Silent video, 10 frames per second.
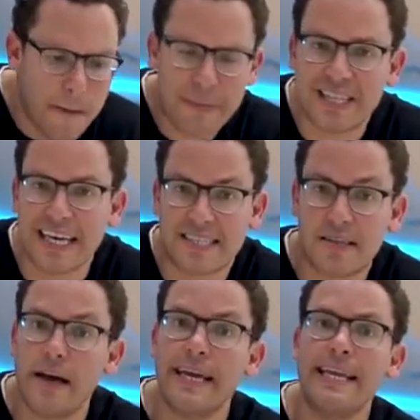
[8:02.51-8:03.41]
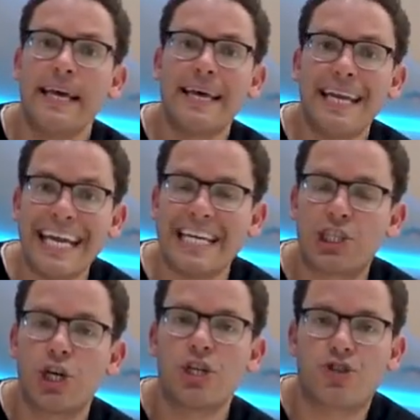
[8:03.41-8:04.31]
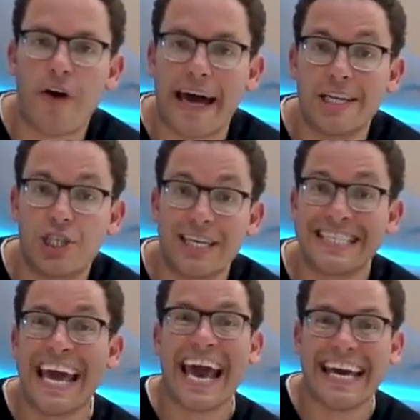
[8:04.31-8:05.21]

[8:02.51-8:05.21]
But they studied niche strategies